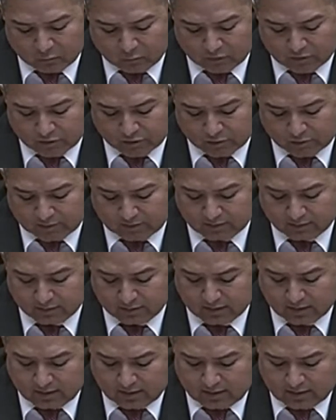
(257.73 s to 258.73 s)
more children
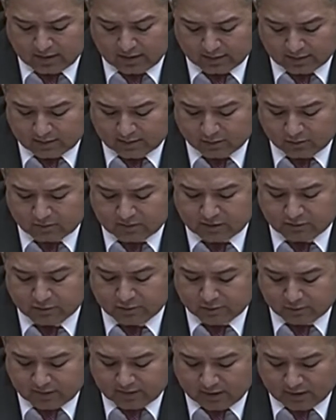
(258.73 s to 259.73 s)
and the 2
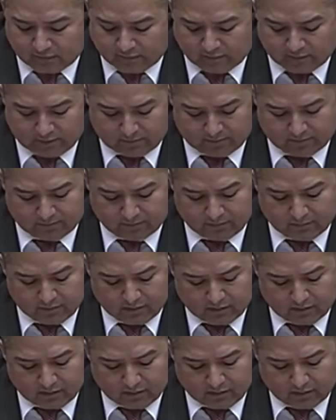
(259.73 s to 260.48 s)
teachers who cared for them,